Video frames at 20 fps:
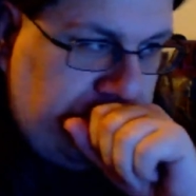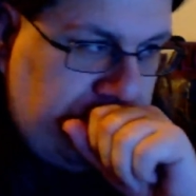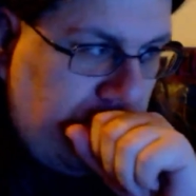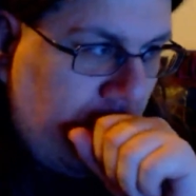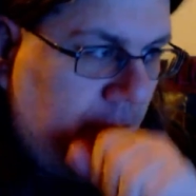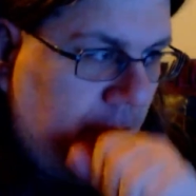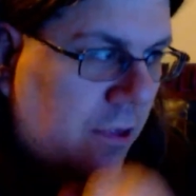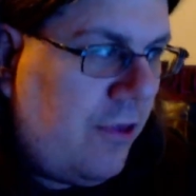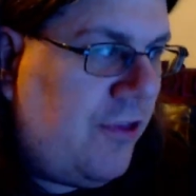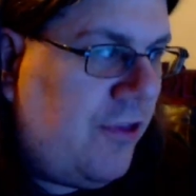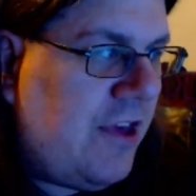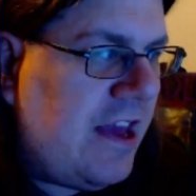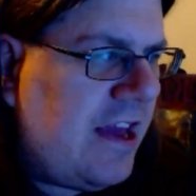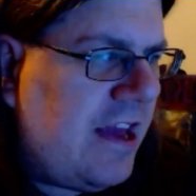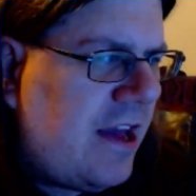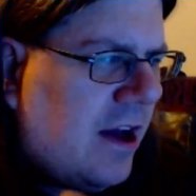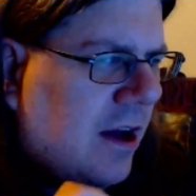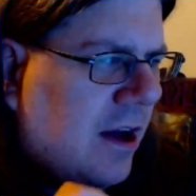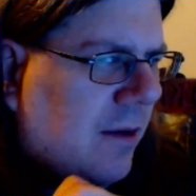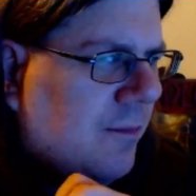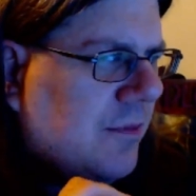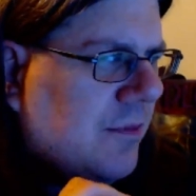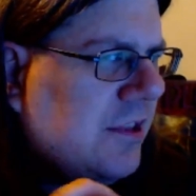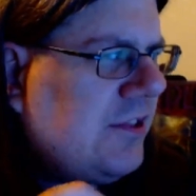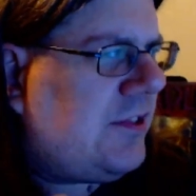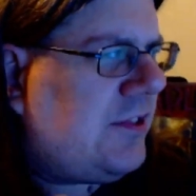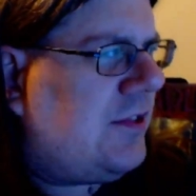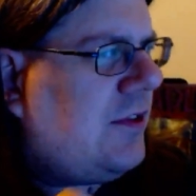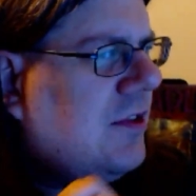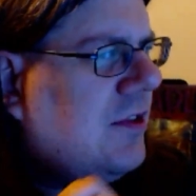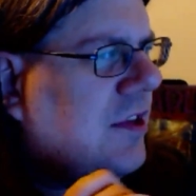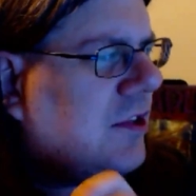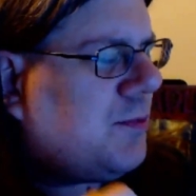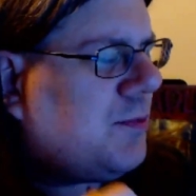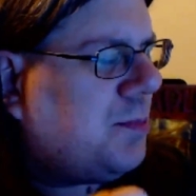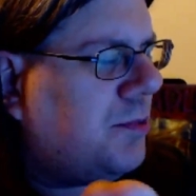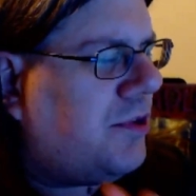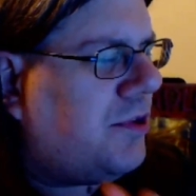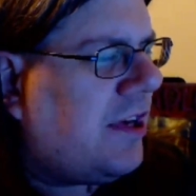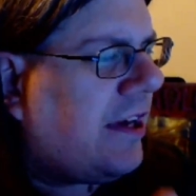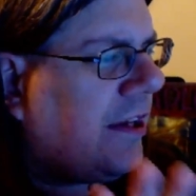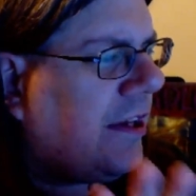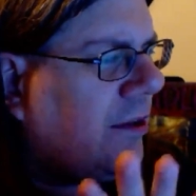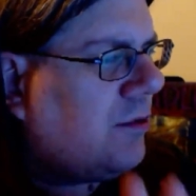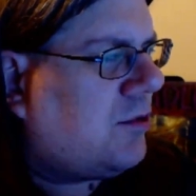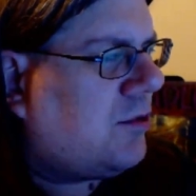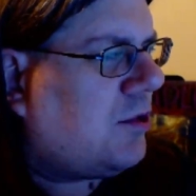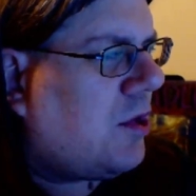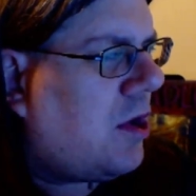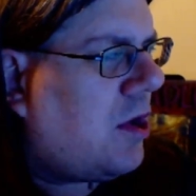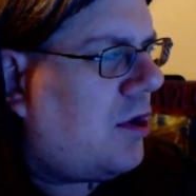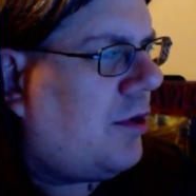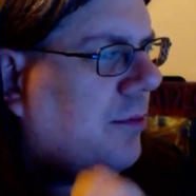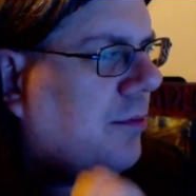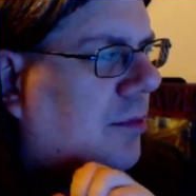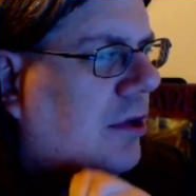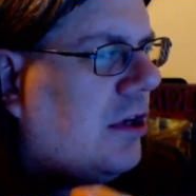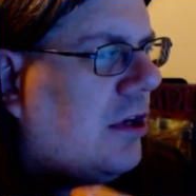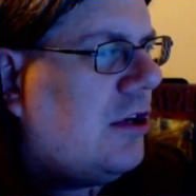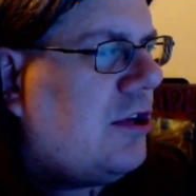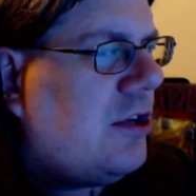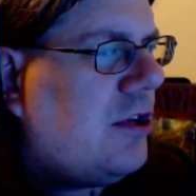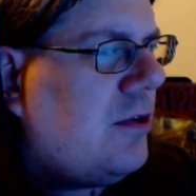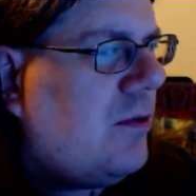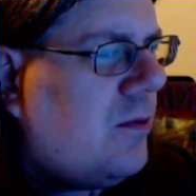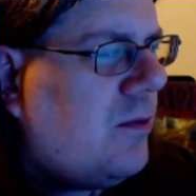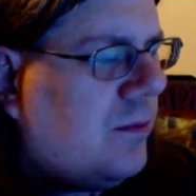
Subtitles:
The this particular song that we're gonna do